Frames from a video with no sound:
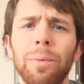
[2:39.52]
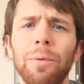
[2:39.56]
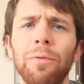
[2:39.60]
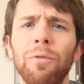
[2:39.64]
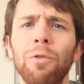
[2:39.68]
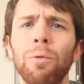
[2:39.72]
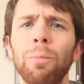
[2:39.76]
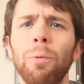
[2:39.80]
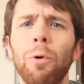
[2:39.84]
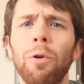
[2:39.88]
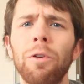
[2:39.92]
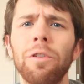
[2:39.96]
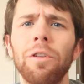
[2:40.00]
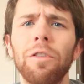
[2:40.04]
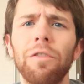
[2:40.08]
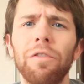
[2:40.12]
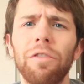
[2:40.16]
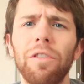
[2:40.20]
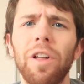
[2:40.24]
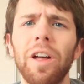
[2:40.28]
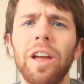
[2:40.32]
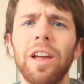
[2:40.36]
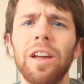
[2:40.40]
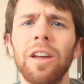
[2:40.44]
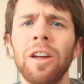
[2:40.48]
before boarding your
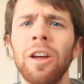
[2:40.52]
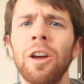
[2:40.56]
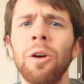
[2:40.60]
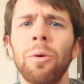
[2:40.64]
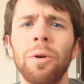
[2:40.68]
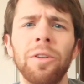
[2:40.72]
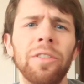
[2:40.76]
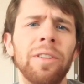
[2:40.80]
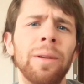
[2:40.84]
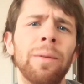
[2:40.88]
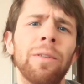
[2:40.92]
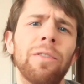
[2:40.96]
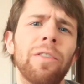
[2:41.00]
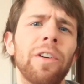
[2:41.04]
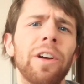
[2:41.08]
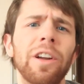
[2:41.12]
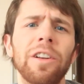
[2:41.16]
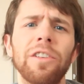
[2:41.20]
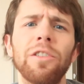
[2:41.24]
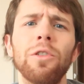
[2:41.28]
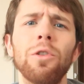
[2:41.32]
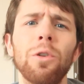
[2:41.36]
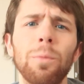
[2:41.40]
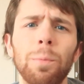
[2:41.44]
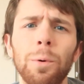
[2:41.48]
flight, which seems
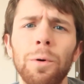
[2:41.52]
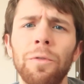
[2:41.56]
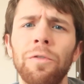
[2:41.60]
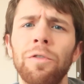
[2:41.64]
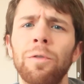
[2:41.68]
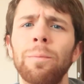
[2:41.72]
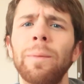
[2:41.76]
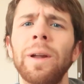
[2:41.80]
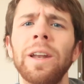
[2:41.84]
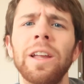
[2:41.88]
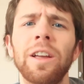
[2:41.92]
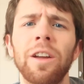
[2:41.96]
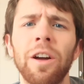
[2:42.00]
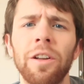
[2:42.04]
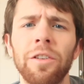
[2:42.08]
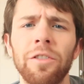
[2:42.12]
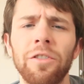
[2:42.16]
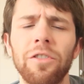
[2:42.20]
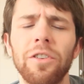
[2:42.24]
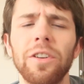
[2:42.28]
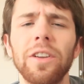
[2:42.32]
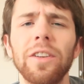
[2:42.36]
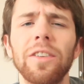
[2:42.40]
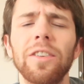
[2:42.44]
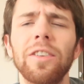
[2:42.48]
very doable for many
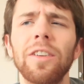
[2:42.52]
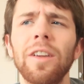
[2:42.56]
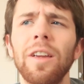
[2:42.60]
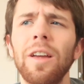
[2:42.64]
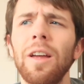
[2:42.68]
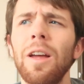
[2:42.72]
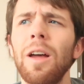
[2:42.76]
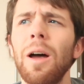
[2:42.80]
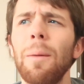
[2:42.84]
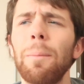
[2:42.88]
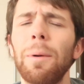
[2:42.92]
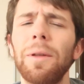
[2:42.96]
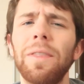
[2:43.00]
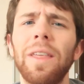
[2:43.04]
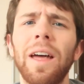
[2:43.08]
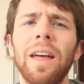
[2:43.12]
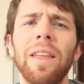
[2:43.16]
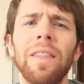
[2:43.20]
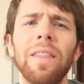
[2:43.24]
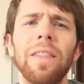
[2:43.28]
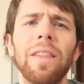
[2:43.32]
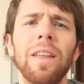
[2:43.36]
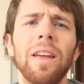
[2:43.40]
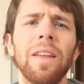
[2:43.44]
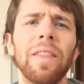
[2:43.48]
countries. But
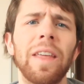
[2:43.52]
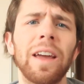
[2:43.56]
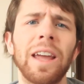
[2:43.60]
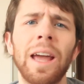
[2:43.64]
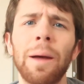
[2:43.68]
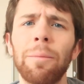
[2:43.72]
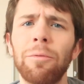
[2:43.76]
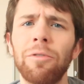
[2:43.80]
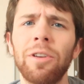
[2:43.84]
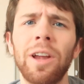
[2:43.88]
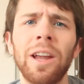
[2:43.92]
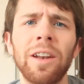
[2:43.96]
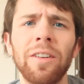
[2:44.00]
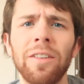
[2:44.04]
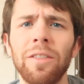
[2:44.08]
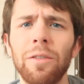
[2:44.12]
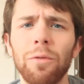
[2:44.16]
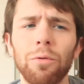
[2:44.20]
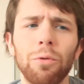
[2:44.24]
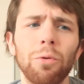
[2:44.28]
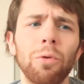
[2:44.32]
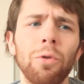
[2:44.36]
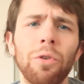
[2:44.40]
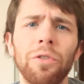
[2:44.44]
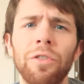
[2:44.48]
then they kept changing the
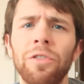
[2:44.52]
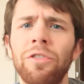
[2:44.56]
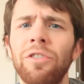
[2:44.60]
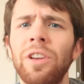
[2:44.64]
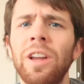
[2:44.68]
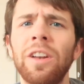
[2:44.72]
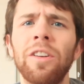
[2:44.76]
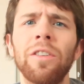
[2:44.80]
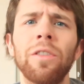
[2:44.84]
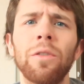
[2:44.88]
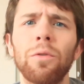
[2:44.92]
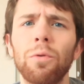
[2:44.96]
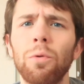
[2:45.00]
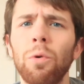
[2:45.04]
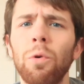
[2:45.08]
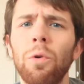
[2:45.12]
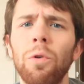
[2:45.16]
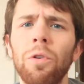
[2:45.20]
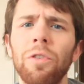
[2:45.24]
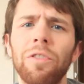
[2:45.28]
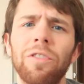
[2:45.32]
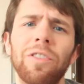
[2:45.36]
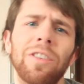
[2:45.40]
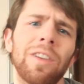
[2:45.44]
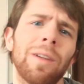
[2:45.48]
rules and changing the
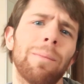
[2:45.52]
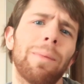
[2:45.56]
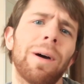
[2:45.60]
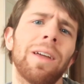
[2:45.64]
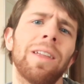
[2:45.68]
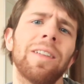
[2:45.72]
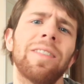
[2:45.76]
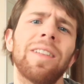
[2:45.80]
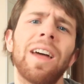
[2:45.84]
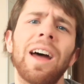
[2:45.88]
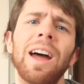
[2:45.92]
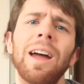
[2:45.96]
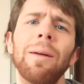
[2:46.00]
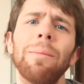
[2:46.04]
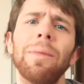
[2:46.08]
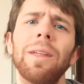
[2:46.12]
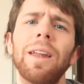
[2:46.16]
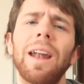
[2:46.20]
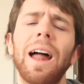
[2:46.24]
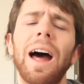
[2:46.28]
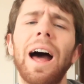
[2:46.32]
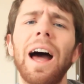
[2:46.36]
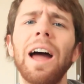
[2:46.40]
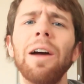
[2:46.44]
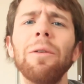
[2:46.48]
rules. And by the time
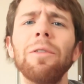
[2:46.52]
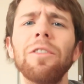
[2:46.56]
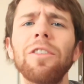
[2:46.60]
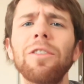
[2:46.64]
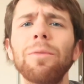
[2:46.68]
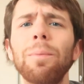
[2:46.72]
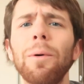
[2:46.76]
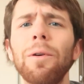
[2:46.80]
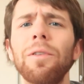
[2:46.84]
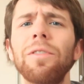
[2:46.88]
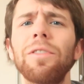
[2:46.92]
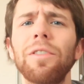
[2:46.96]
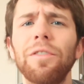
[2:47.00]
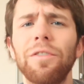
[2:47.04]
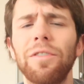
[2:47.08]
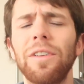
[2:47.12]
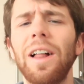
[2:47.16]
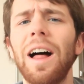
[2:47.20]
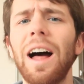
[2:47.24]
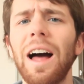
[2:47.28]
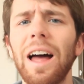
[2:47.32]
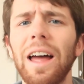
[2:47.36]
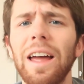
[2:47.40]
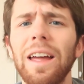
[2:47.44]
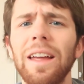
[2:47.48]
that I was supposed to
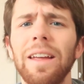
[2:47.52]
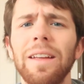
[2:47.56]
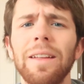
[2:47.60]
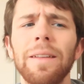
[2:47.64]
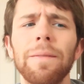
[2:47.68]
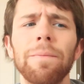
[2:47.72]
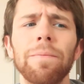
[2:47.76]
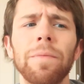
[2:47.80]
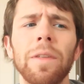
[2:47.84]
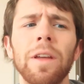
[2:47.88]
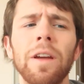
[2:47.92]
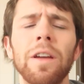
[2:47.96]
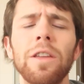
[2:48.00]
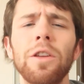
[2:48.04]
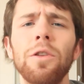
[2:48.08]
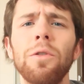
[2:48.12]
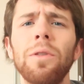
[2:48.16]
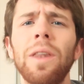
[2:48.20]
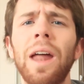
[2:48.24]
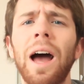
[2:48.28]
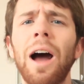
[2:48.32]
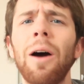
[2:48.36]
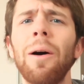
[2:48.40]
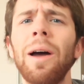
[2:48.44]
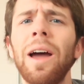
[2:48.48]
fly, you
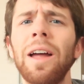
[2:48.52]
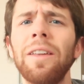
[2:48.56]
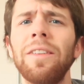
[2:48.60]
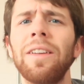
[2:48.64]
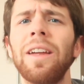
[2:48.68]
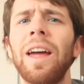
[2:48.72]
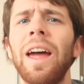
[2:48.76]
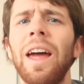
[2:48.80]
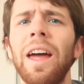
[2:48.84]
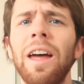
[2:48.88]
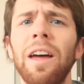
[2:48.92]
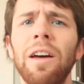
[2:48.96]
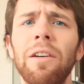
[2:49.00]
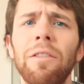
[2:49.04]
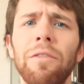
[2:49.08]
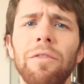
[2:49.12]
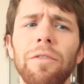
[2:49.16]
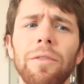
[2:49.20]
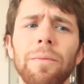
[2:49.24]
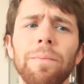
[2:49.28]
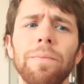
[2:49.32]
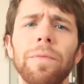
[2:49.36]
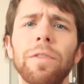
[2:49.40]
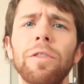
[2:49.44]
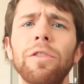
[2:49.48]
now had to have
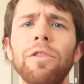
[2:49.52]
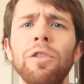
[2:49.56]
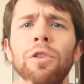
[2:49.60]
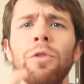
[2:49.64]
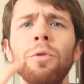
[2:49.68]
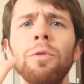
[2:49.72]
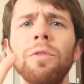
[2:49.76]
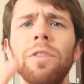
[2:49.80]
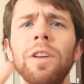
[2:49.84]
2